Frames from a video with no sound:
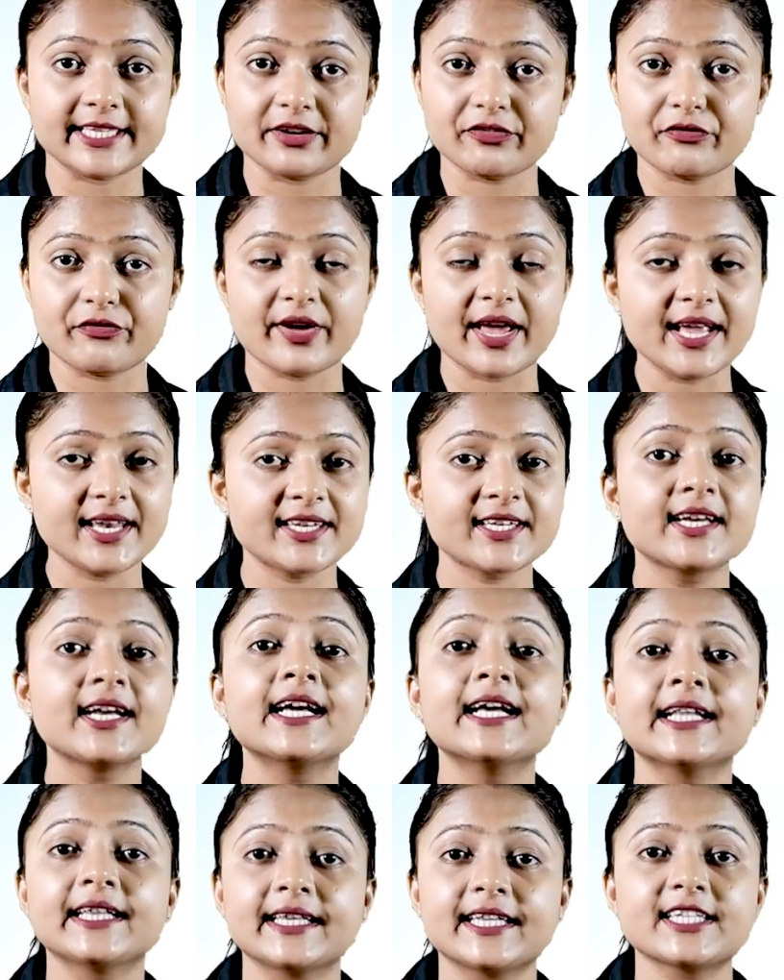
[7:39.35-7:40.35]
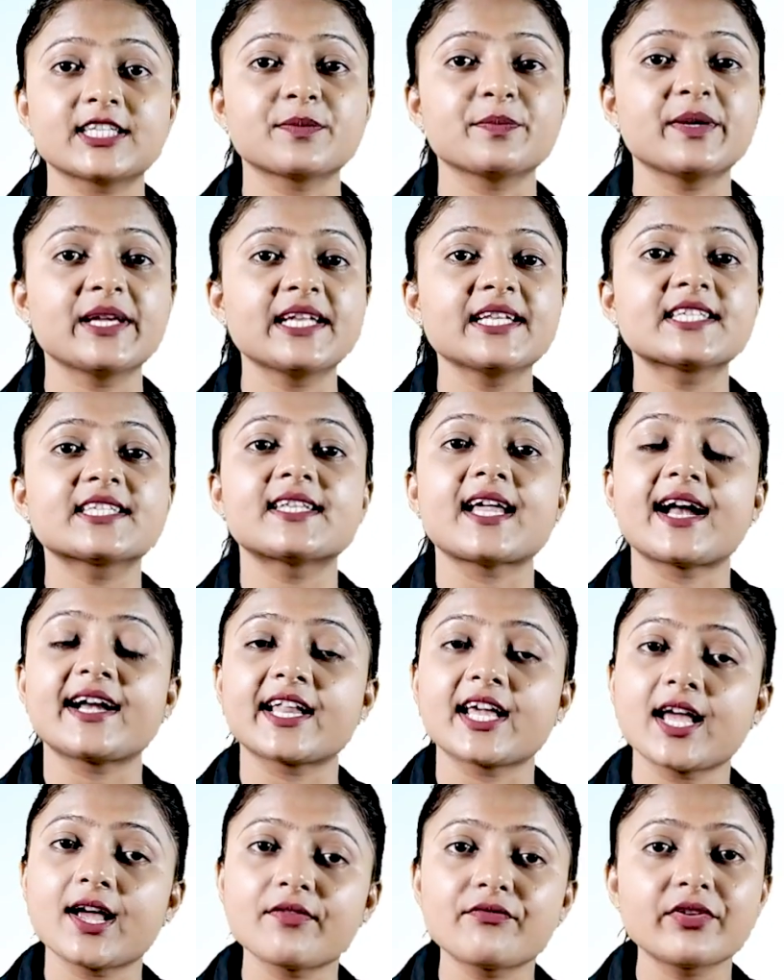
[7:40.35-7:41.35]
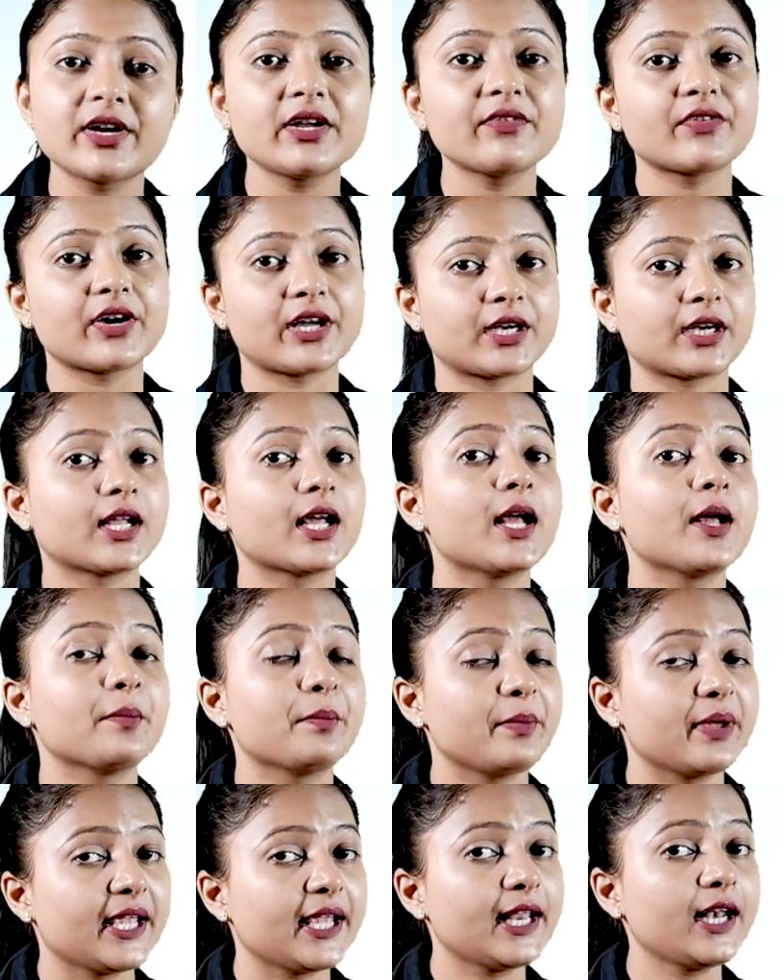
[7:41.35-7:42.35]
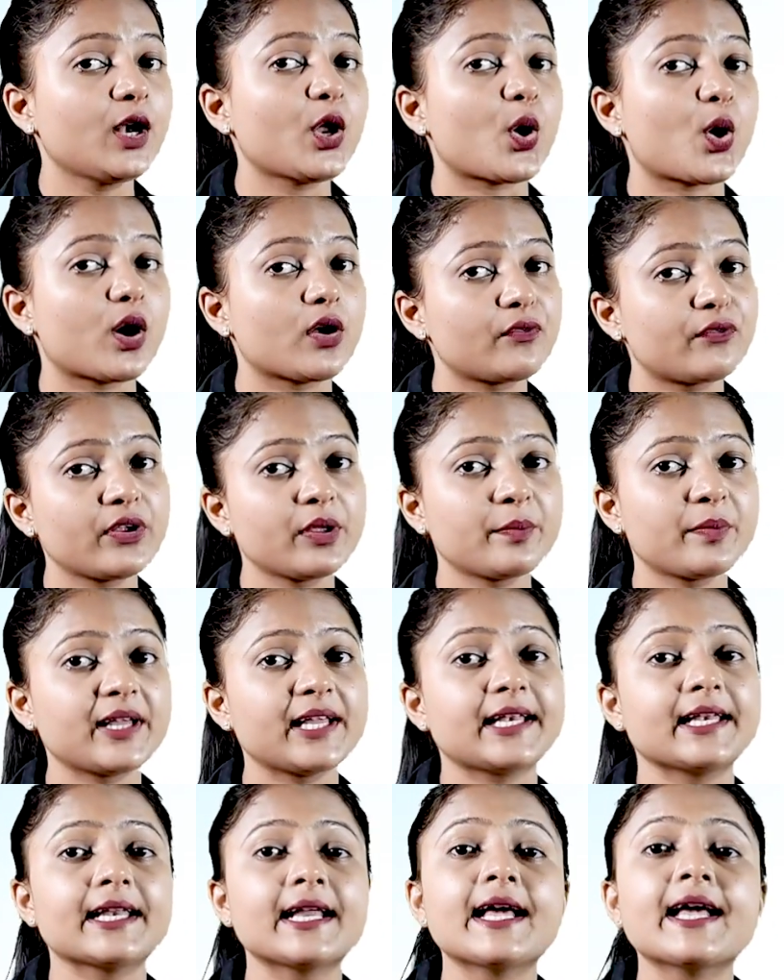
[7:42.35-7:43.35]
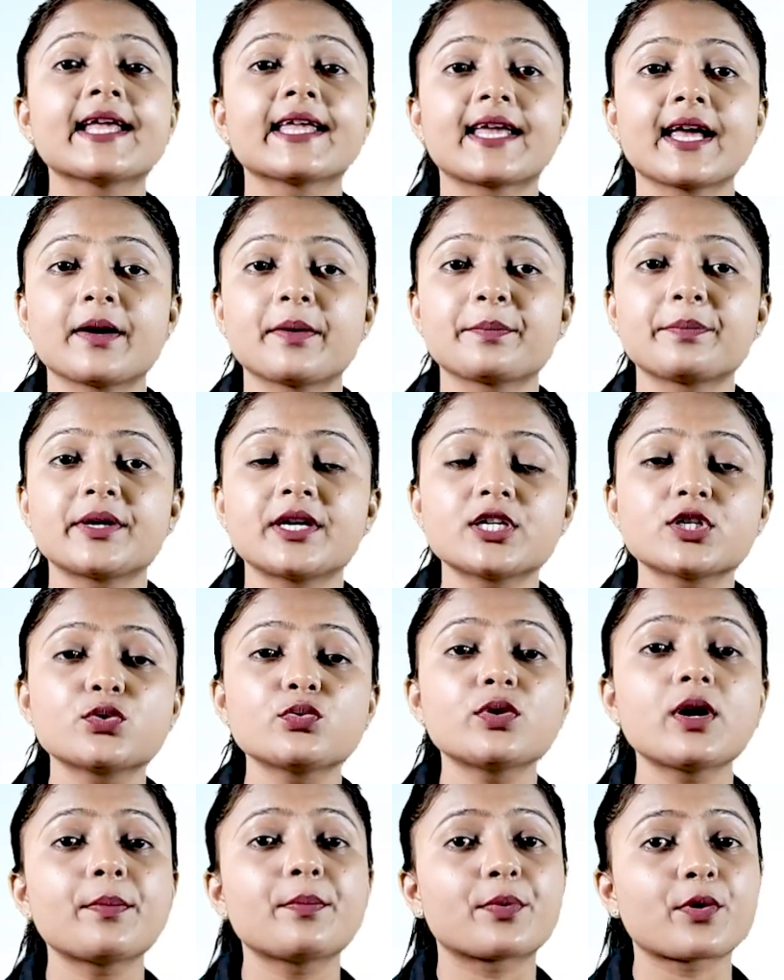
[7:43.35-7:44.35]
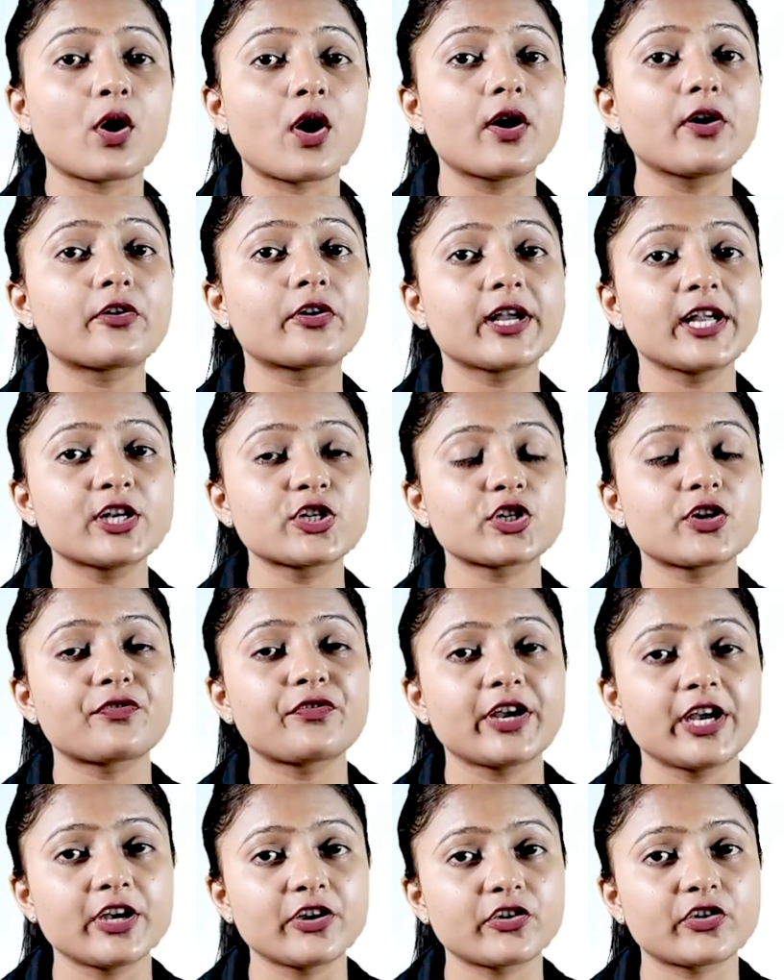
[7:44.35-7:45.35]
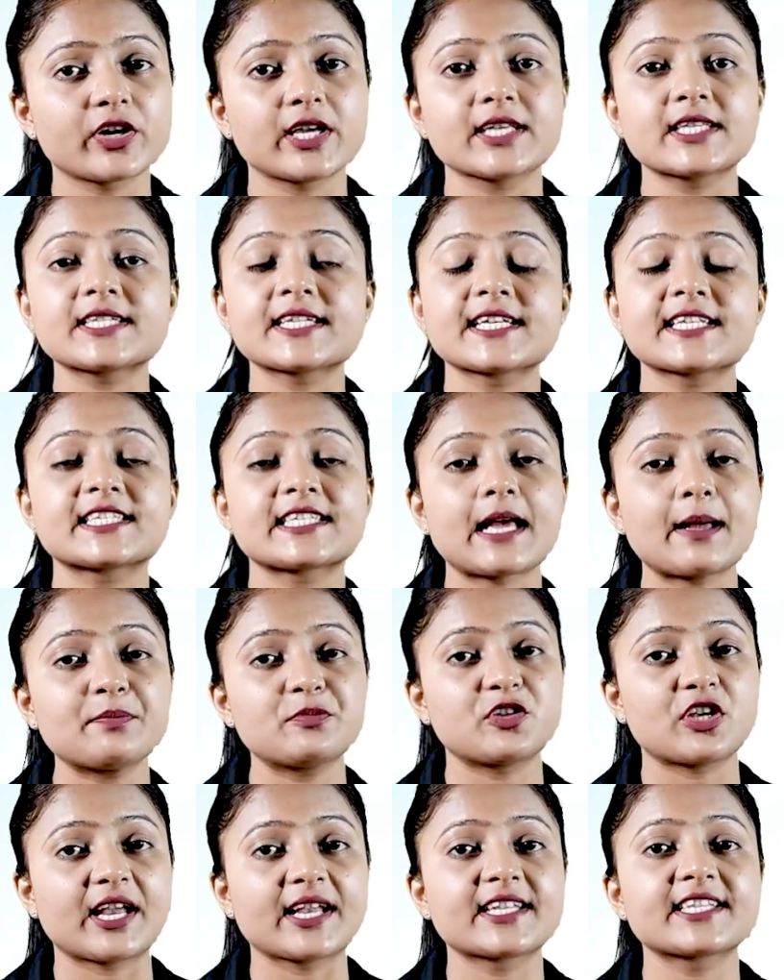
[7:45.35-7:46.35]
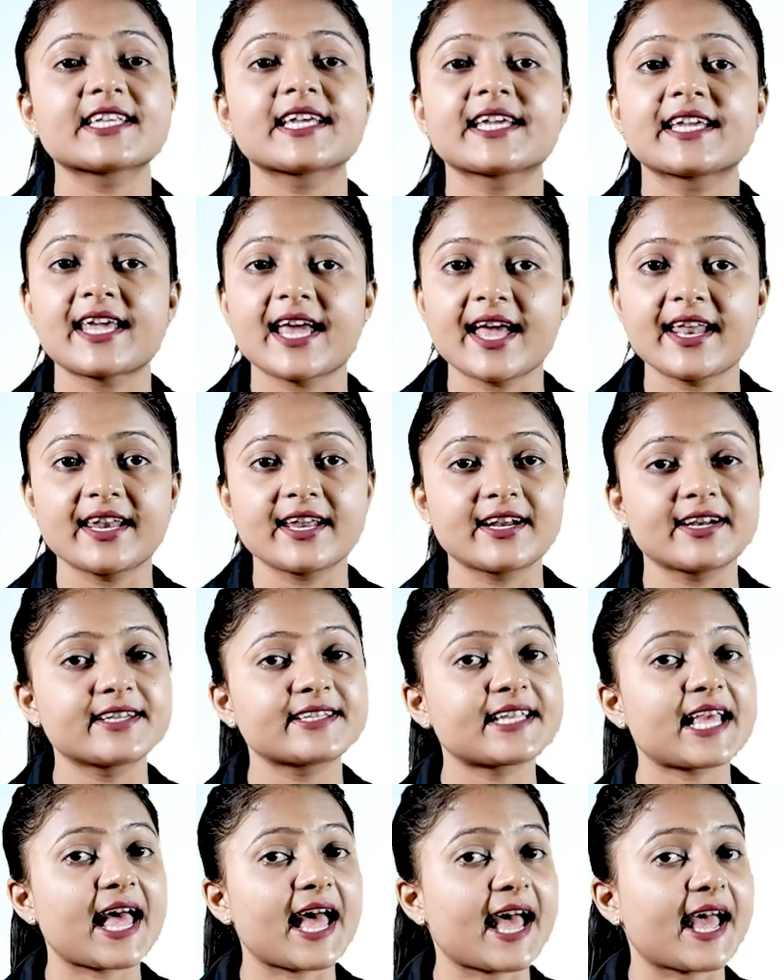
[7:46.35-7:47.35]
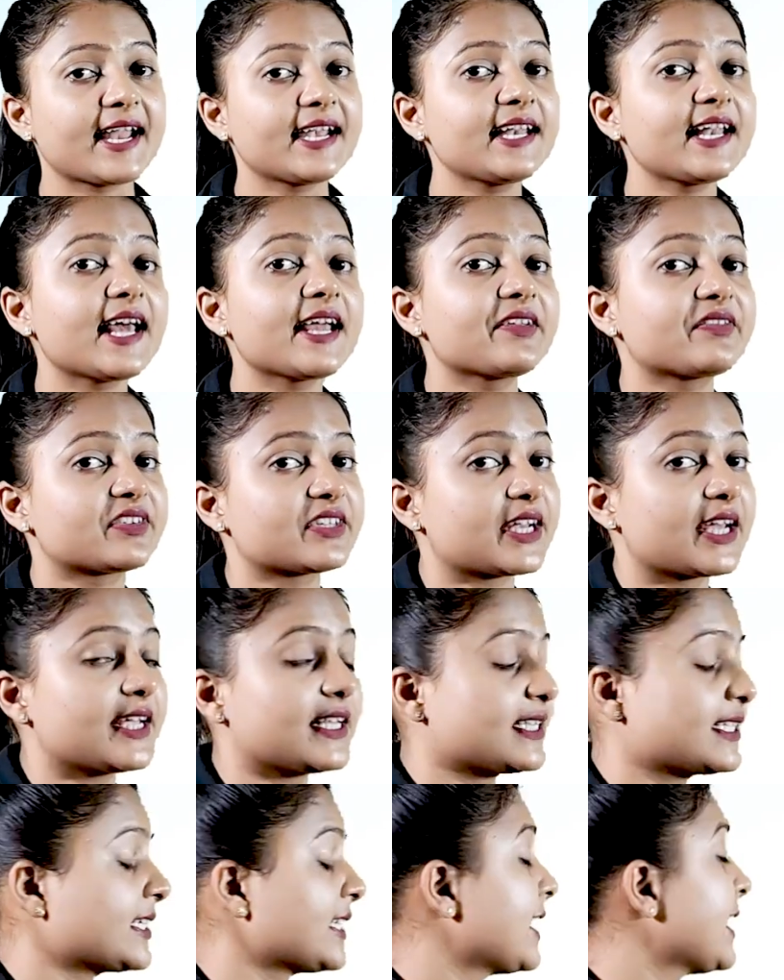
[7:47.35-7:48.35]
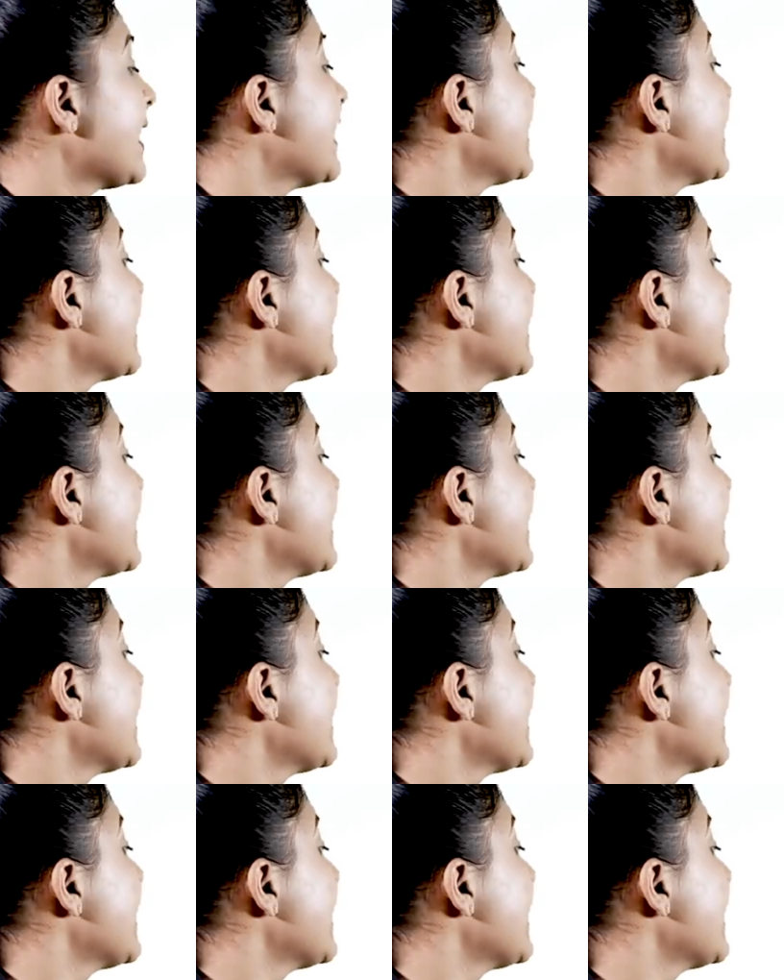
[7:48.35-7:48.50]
In fact, this means that everyone, male or female, can pursue a broad range of interests, subjects, careers, and lifestyles.